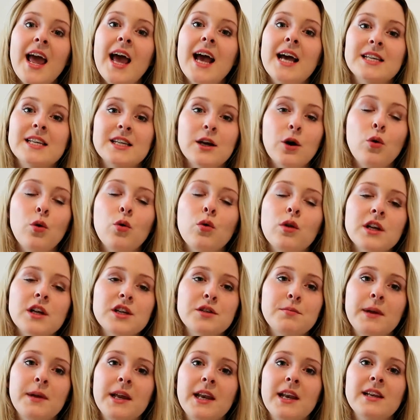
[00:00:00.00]
It's a whole
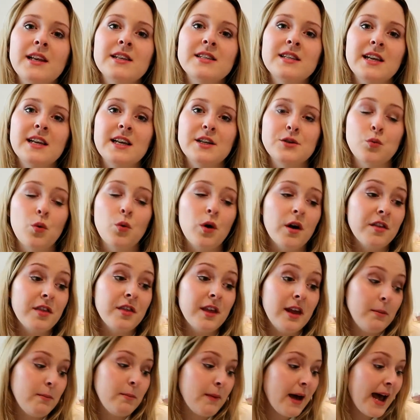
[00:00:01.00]
experience and it's
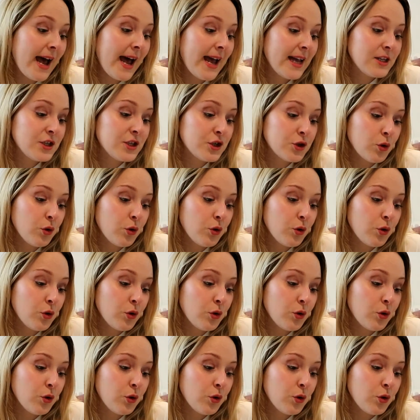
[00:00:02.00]
worth it in my eyes.